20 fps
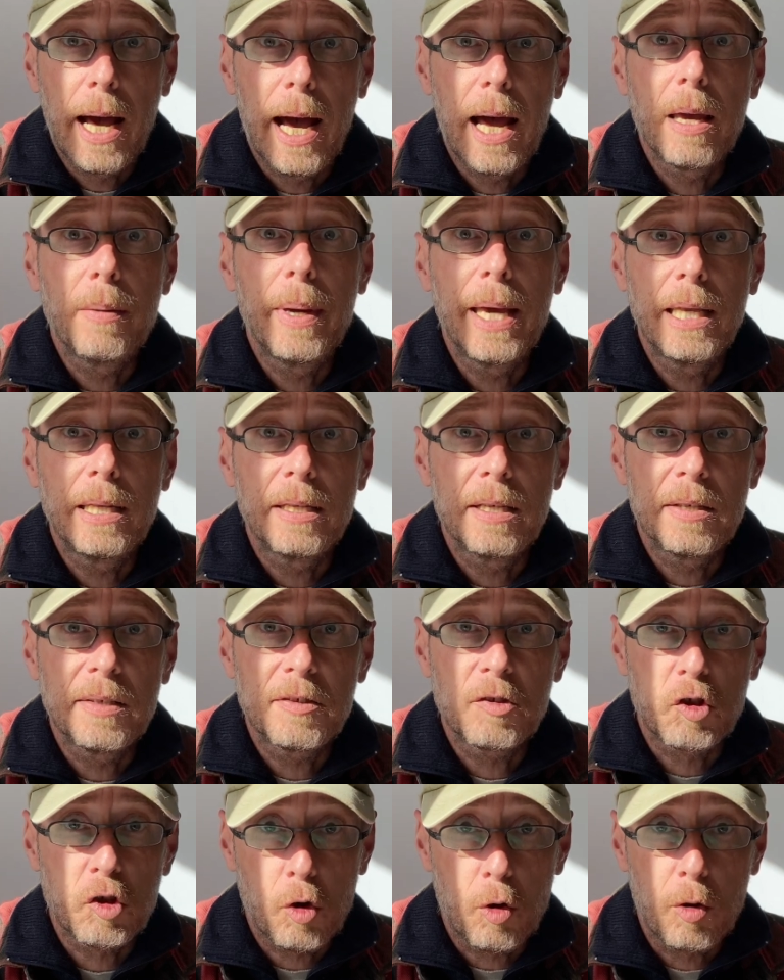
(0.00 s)
I made this
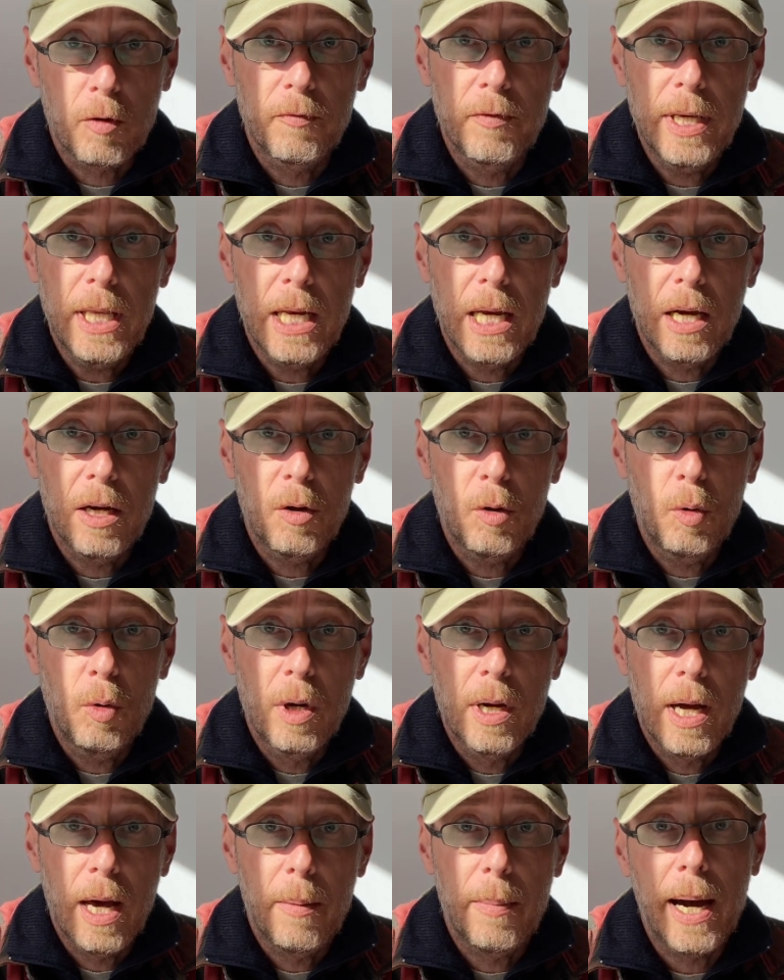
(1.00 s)
short video
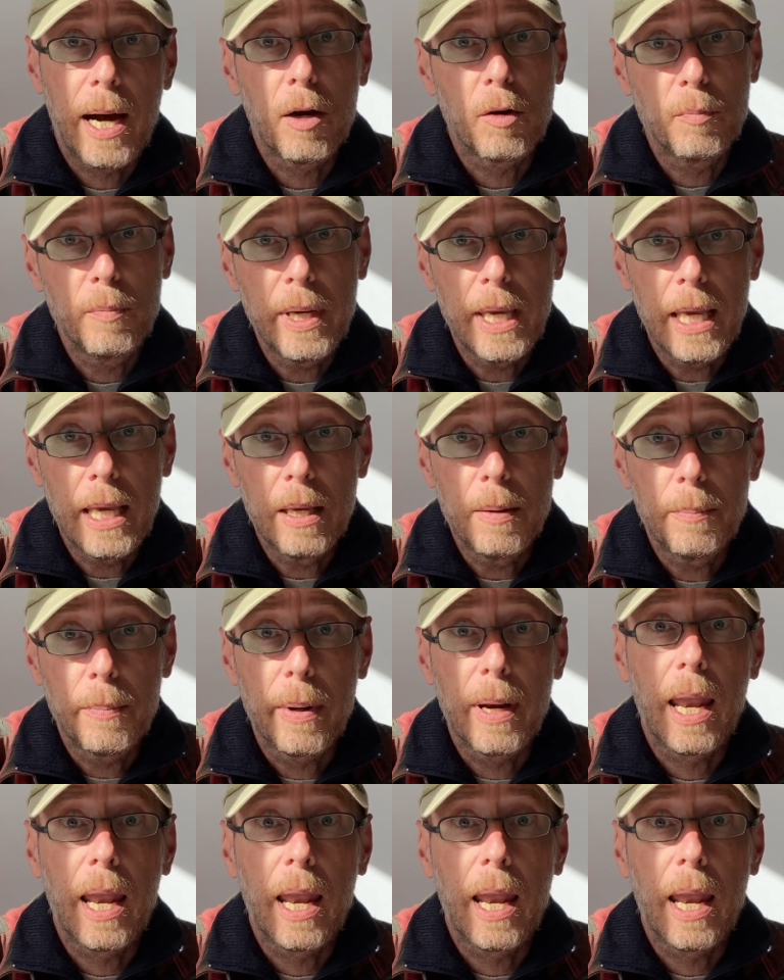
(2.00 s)
about me